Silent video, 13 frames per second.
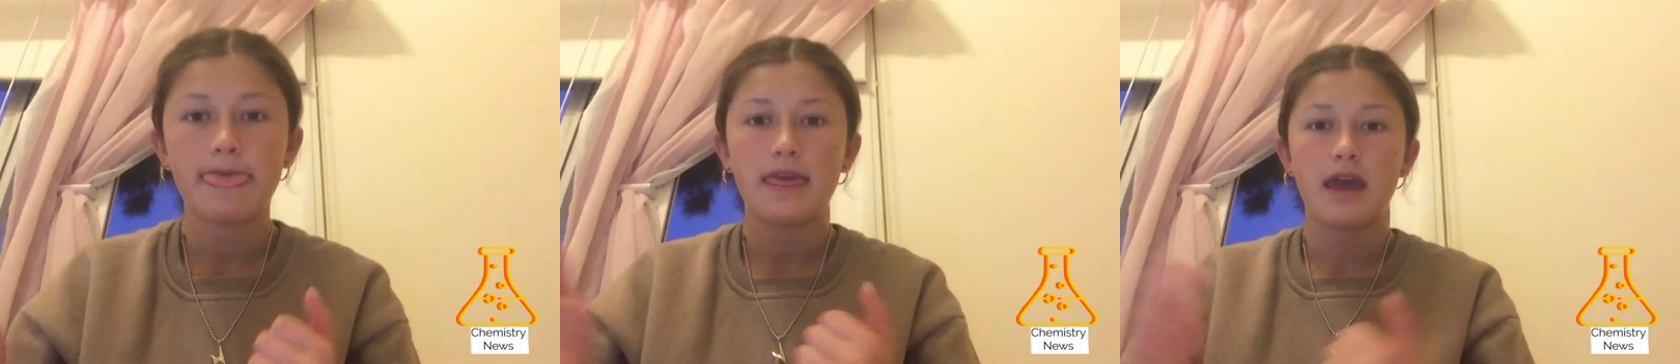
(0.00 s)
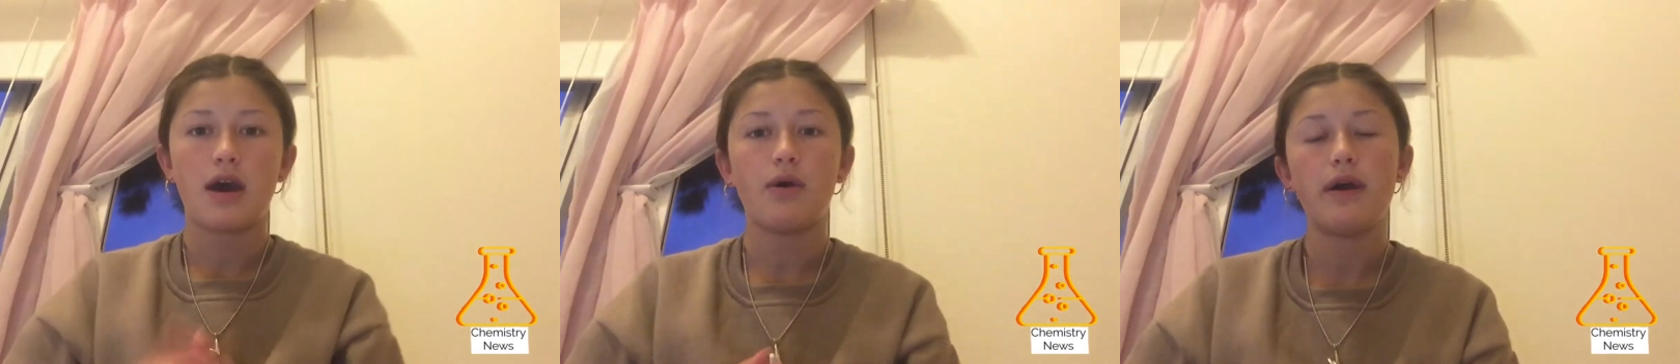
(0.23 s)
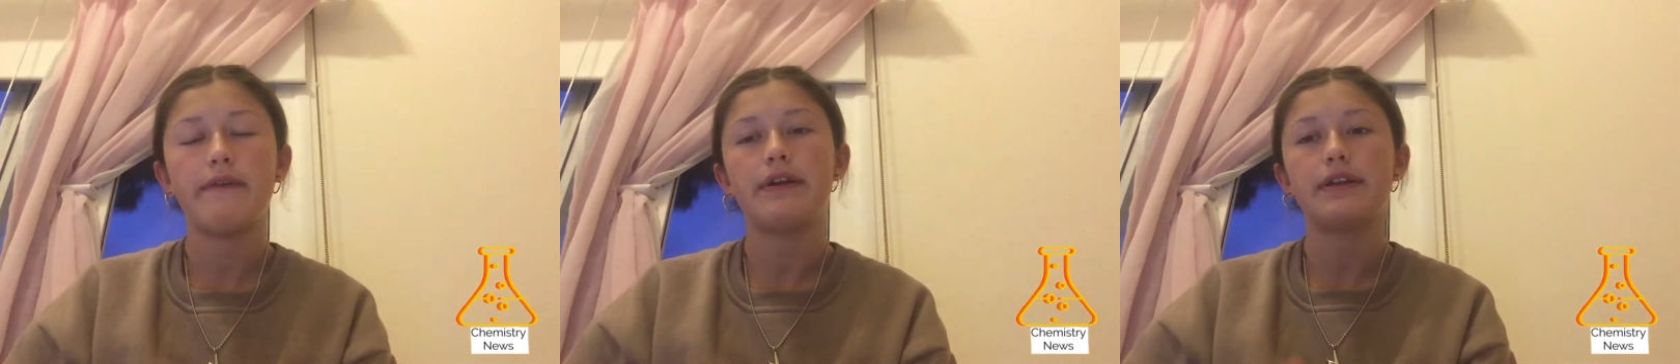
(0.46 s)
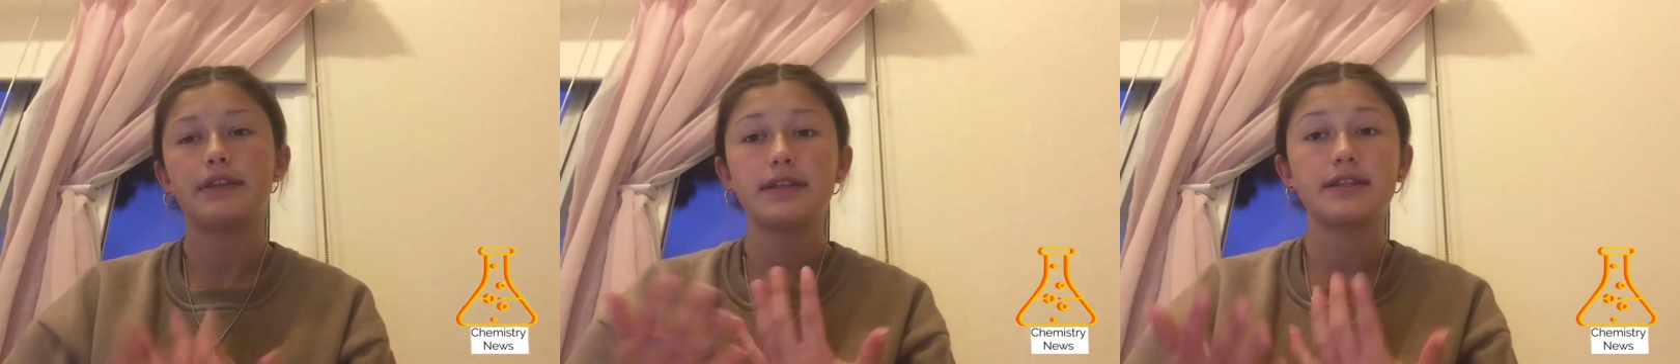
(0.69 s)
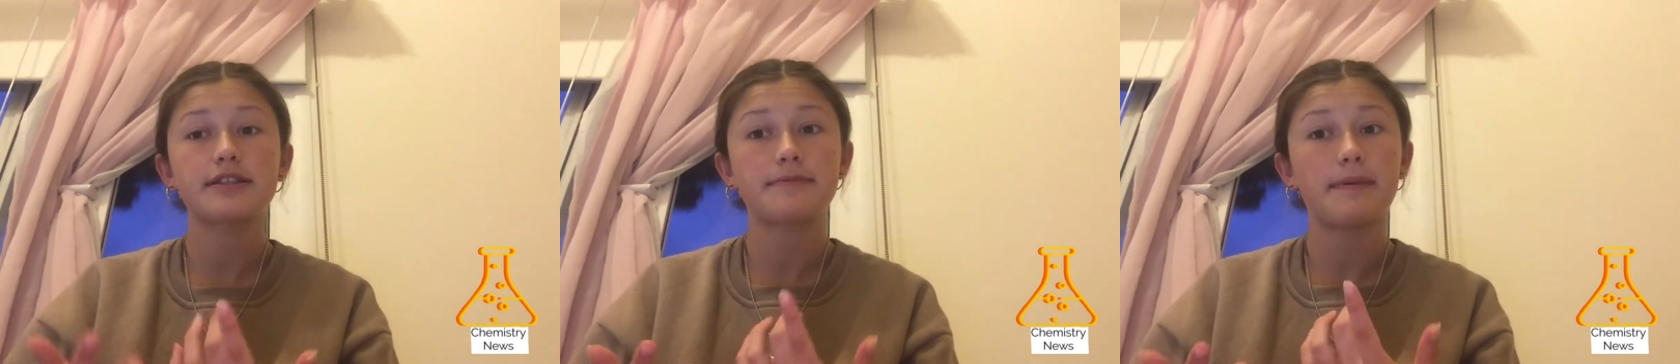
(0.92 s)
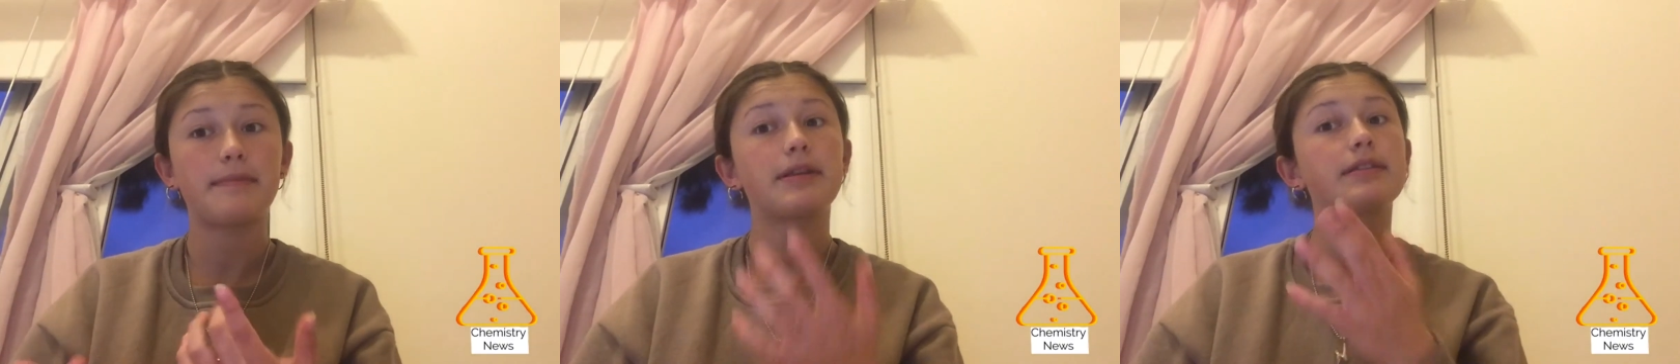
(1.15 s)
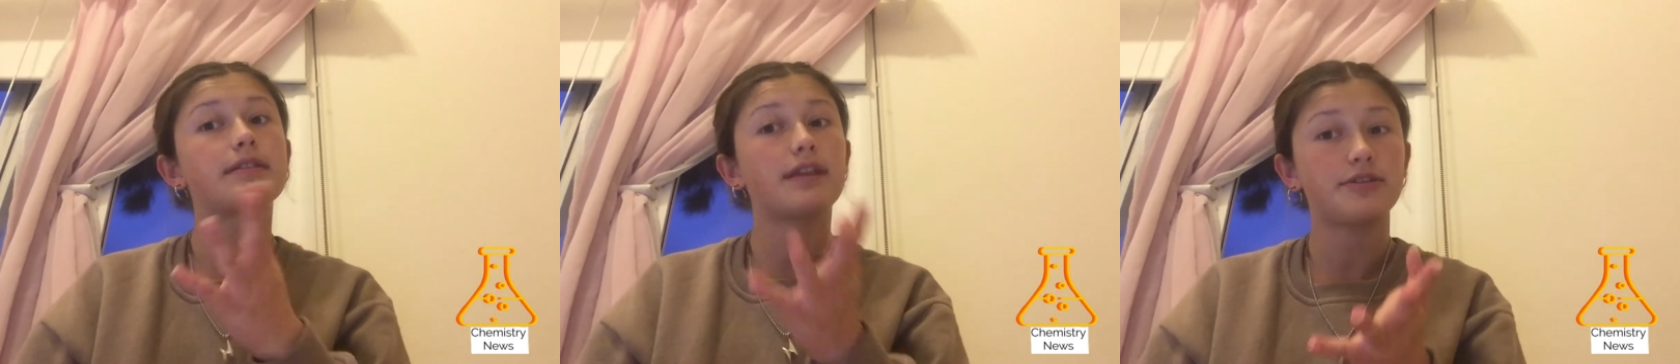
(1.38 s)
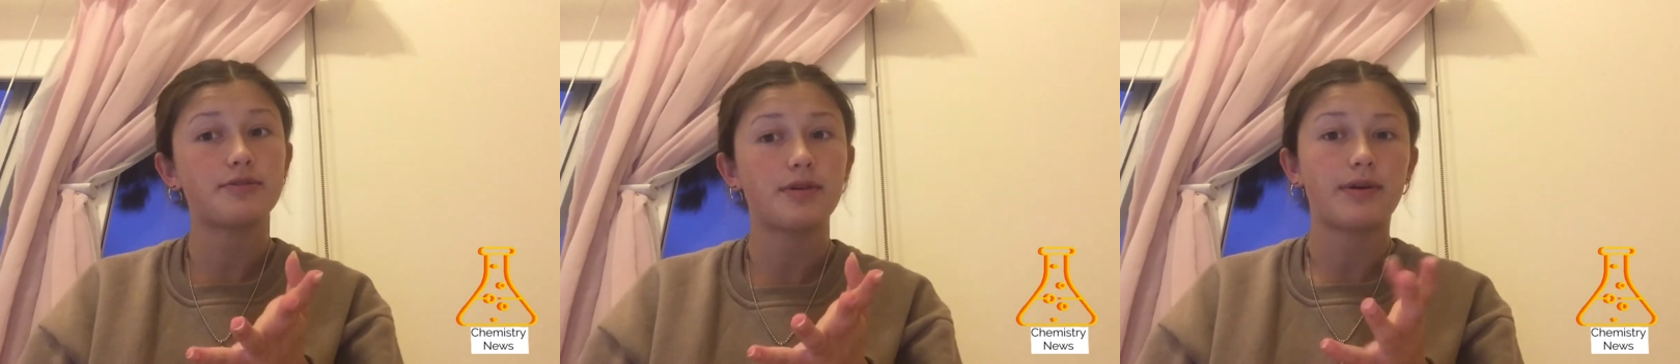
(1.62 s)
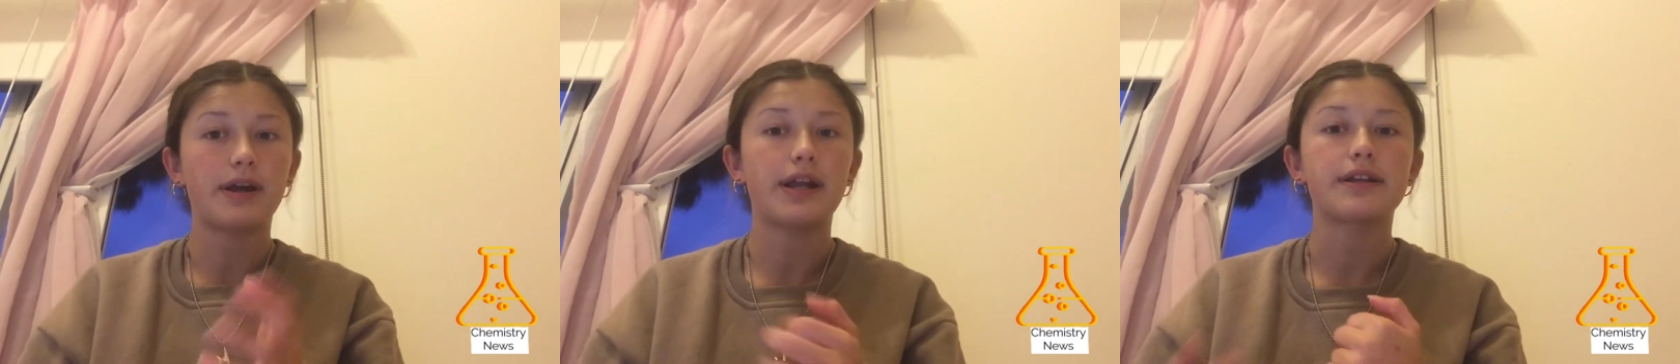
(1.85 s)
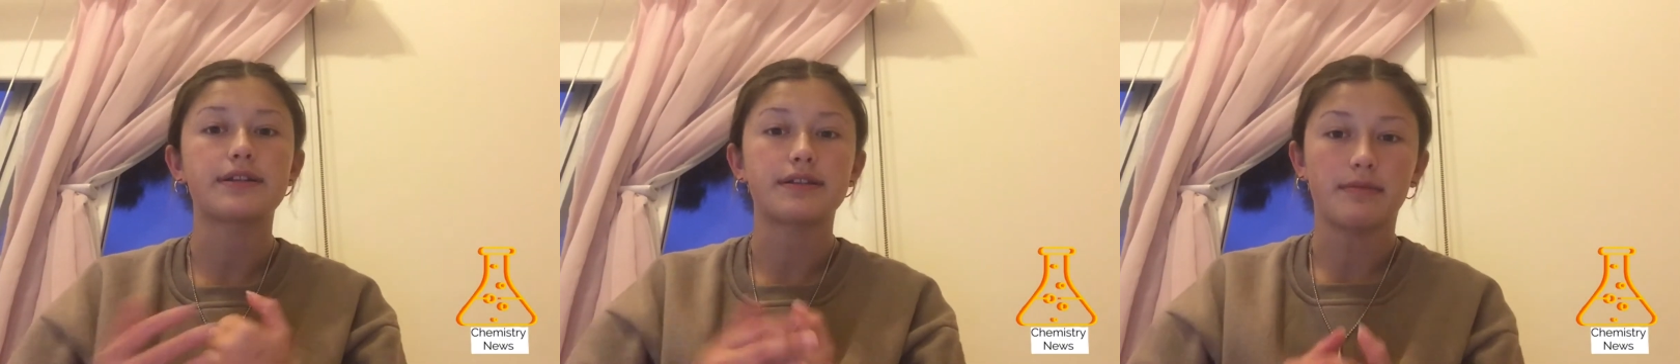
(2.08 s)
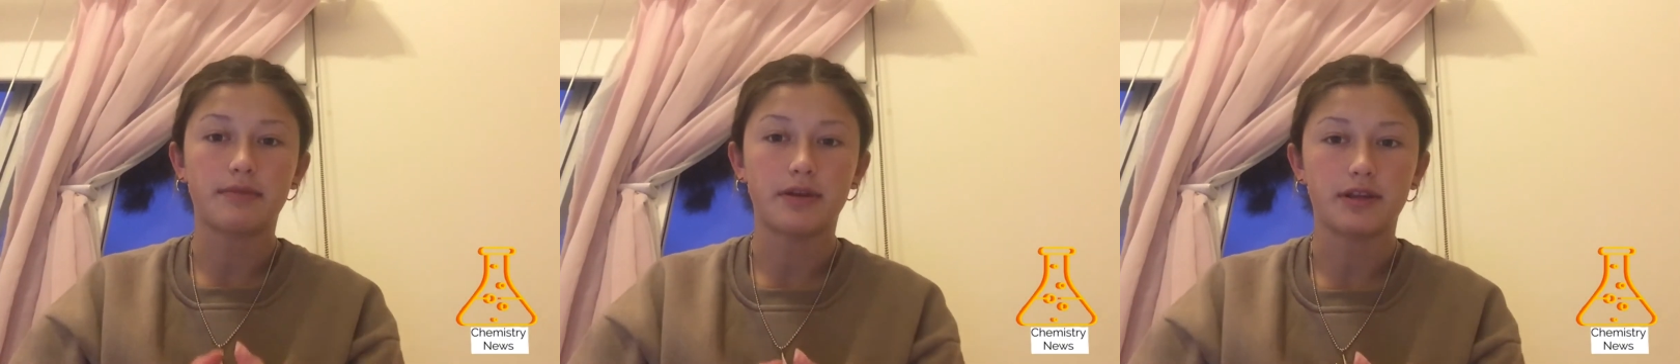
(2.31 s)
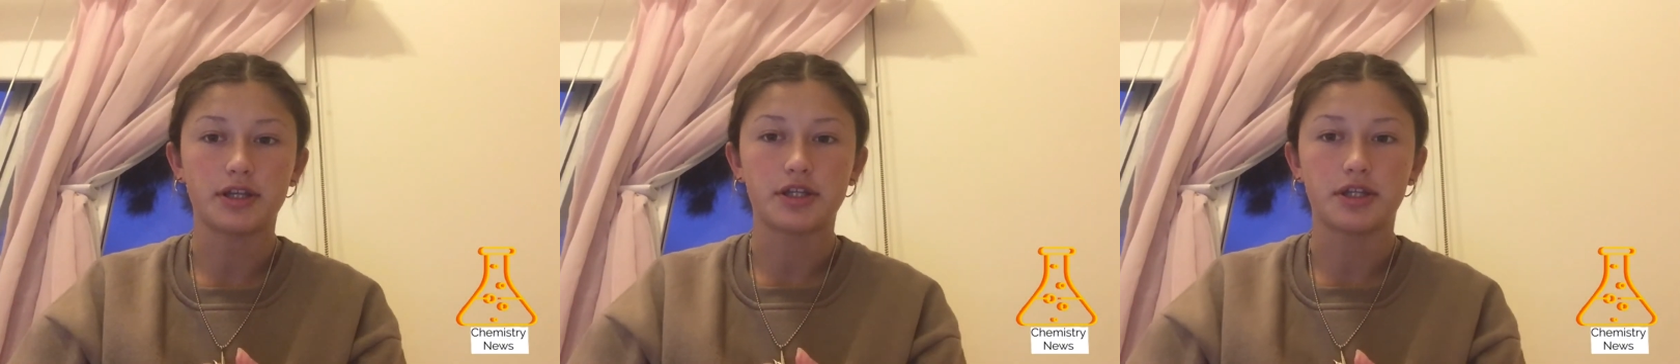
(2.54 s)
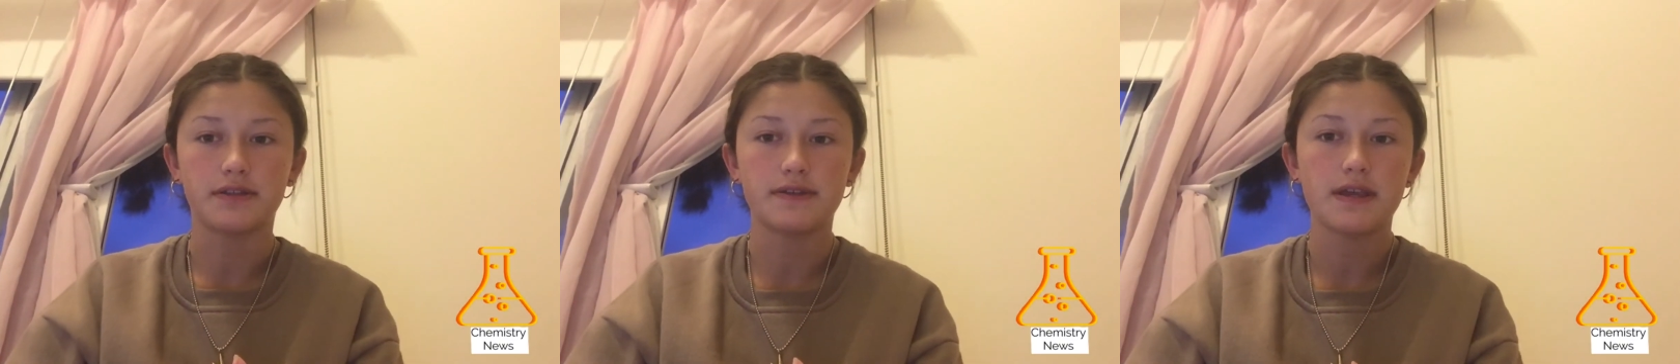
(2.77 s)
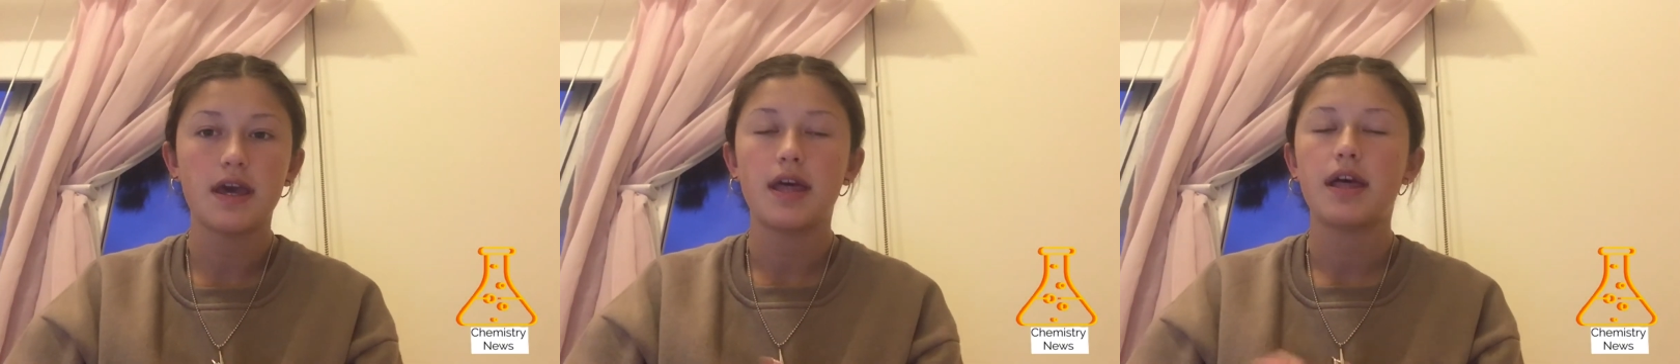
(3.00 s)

However, this experiment does require some conditions.